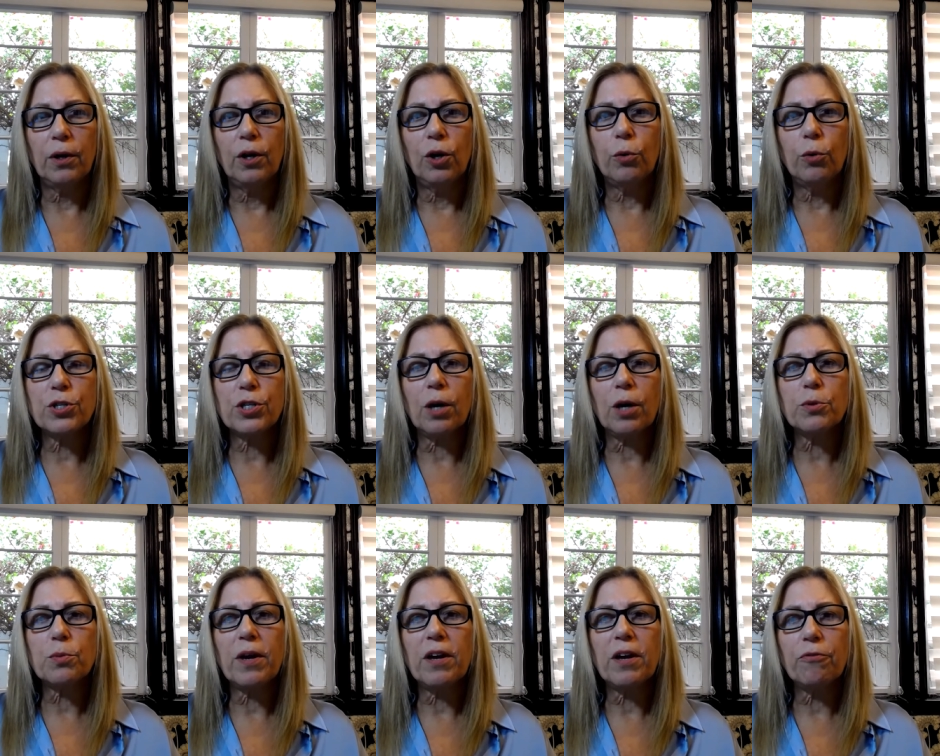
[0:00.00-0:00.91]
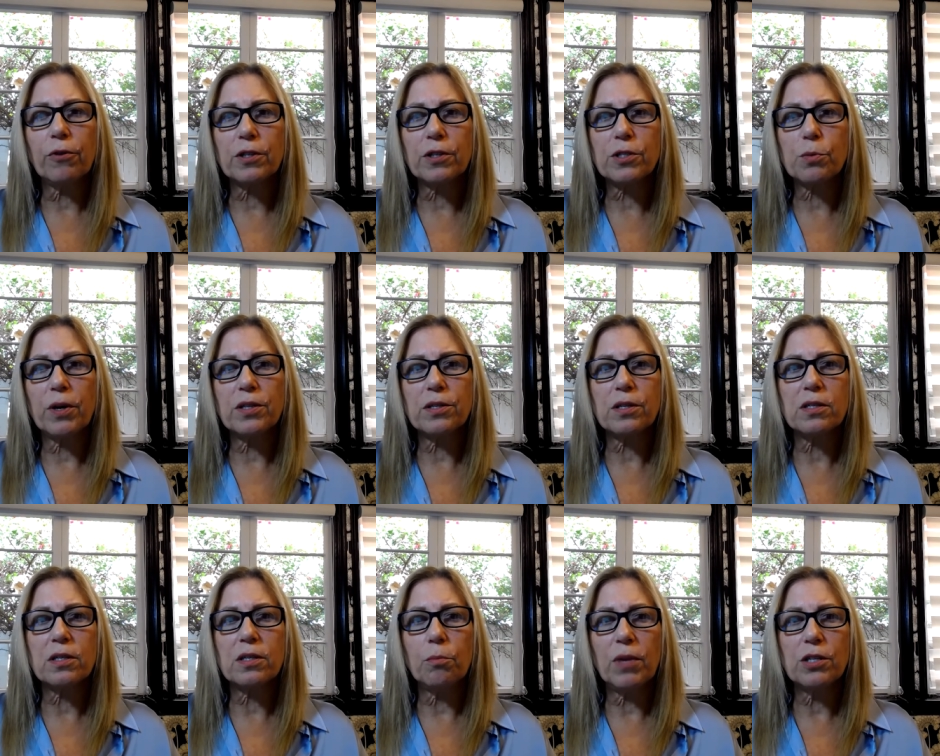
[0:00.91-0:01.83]
which helps pay for expenses
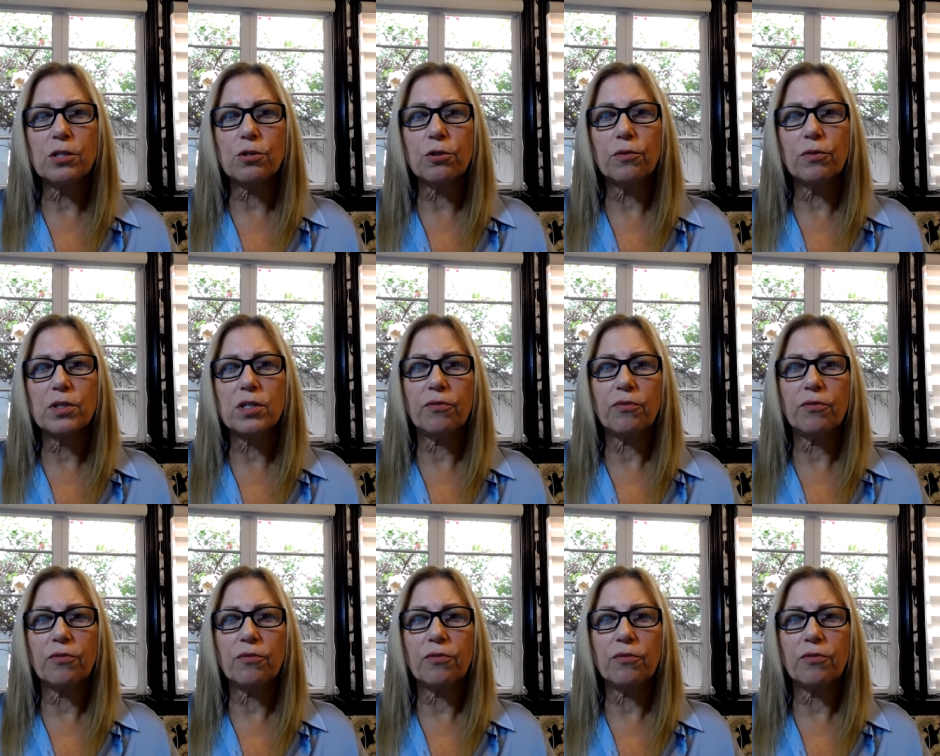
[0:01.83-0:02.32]
that may serve as a